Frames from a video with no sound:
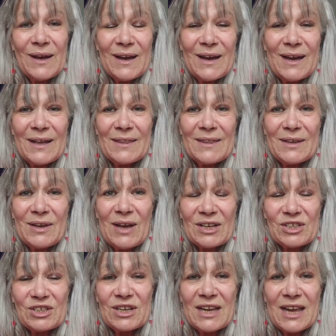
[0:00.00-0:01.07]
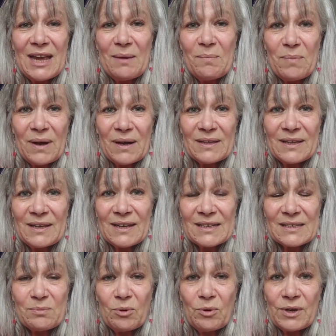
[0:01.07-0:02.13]
And they actually came back the
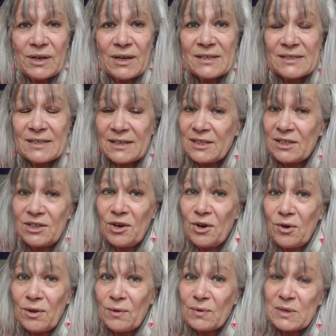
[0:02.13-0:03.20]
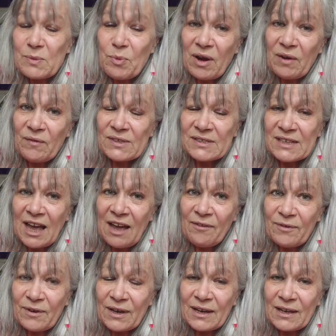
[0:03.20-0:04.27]
next morning and said, did you know there was a breakfast
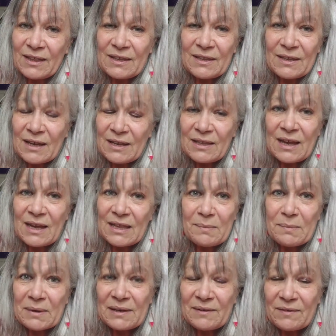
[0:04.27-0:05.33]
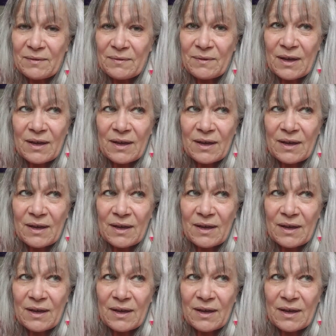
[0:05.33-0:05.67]
cafe in the middle of